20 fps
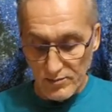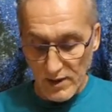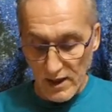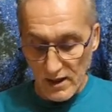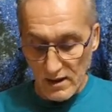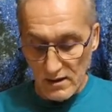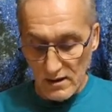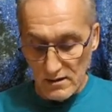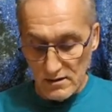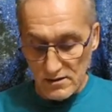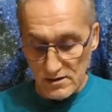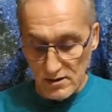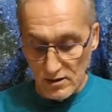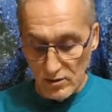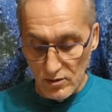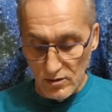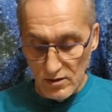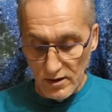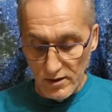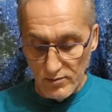stopped
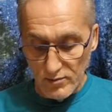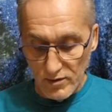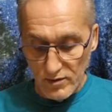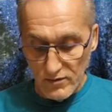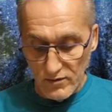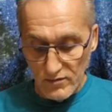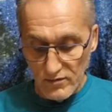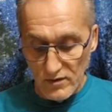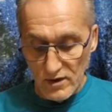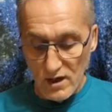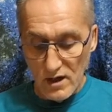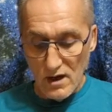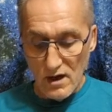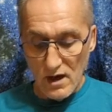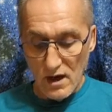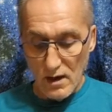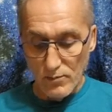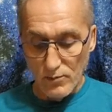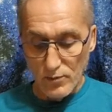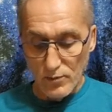immovable
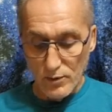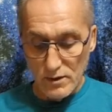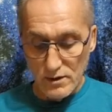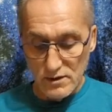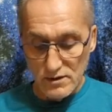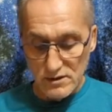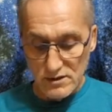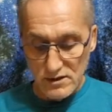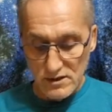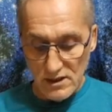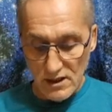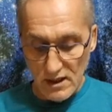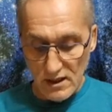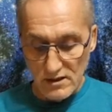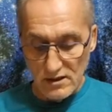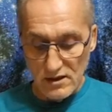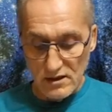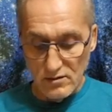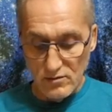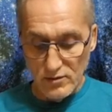and amazed,
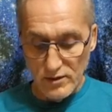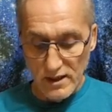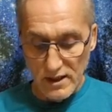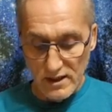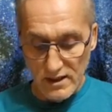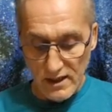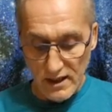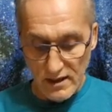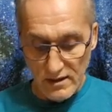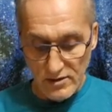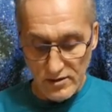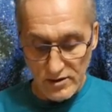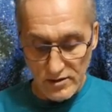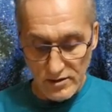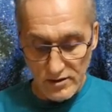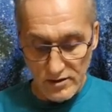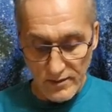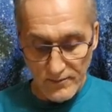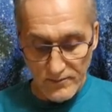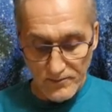for I looked
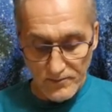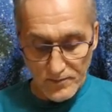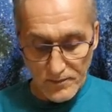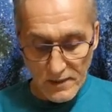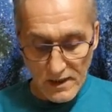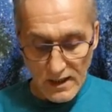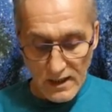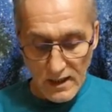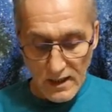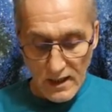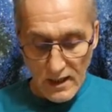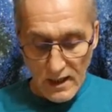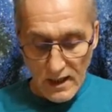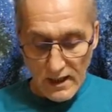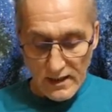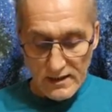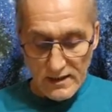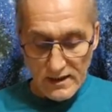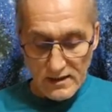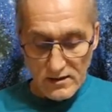upon that which
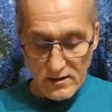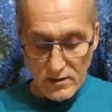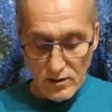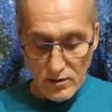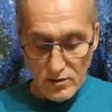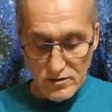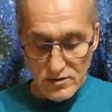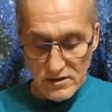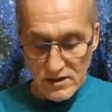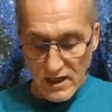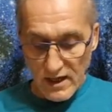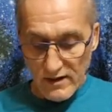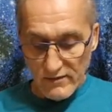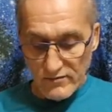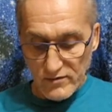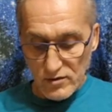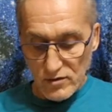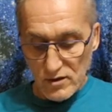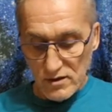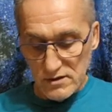human eyes are
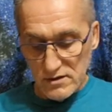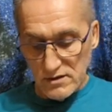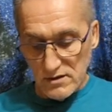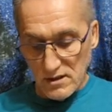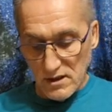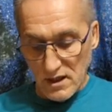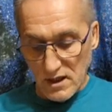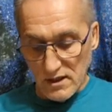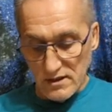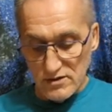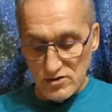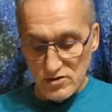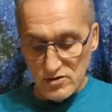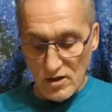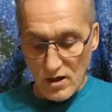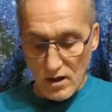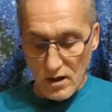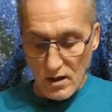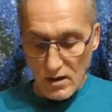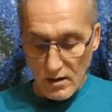rarely,
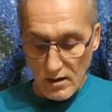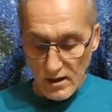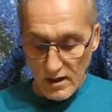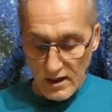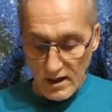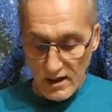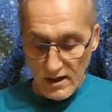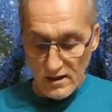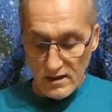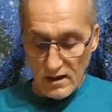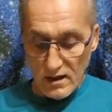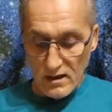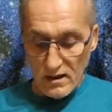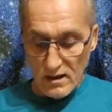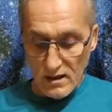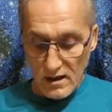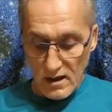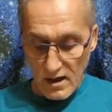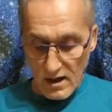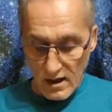if ever, permitted to
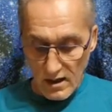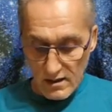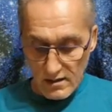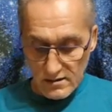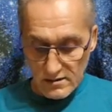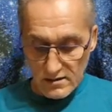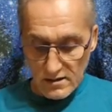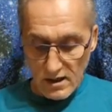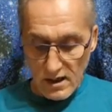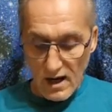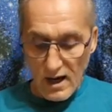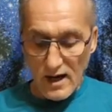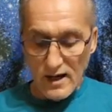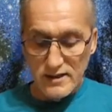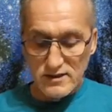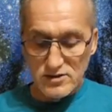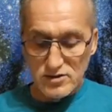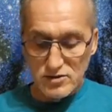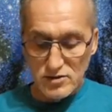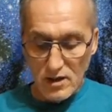behold,
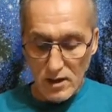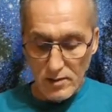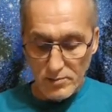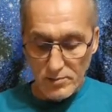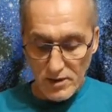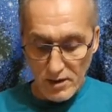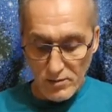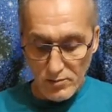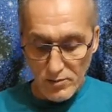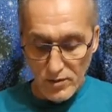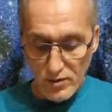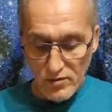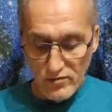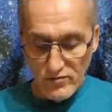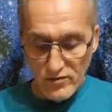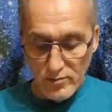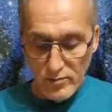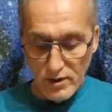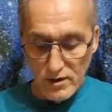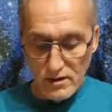and the scene
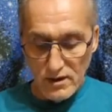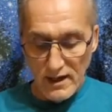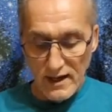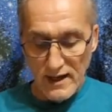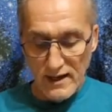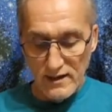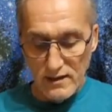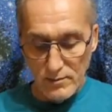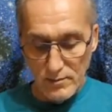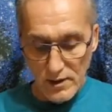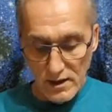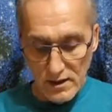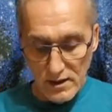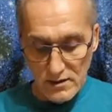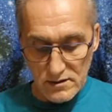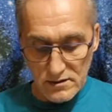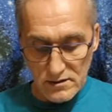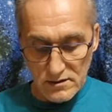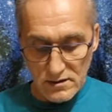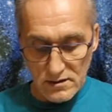held
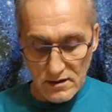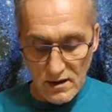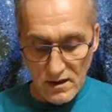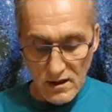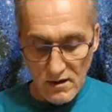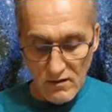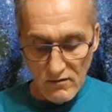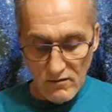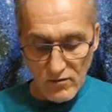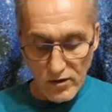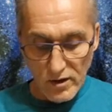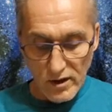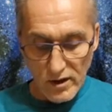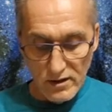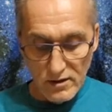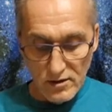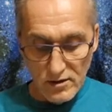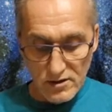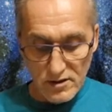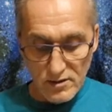me motionless,
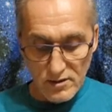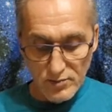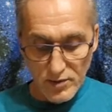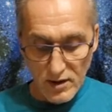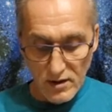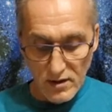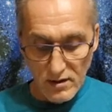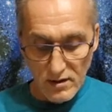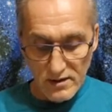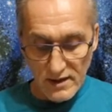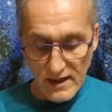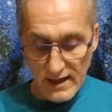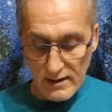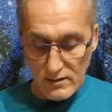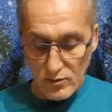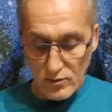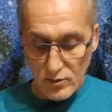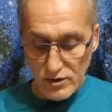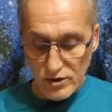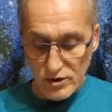so great
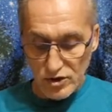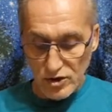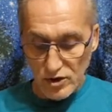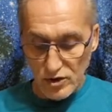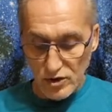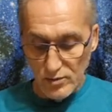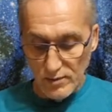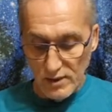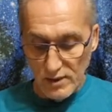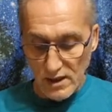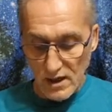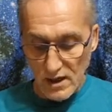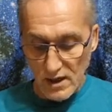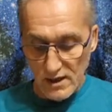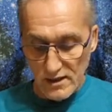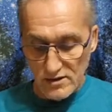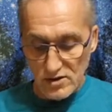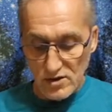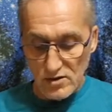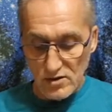was the
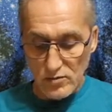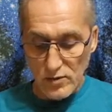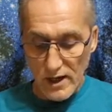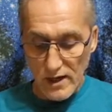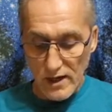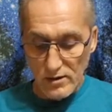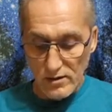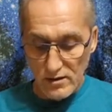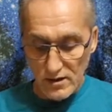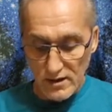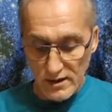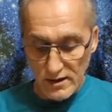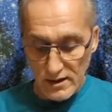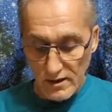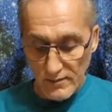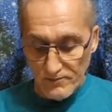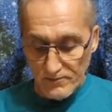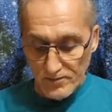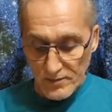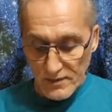fascination of its beauty
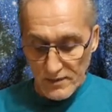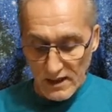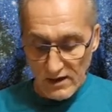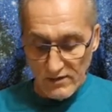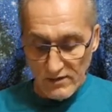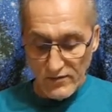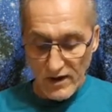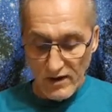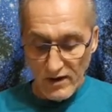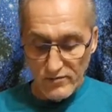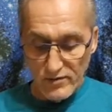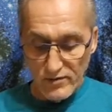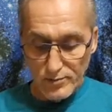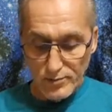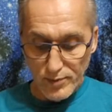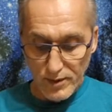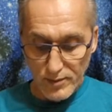and wonder.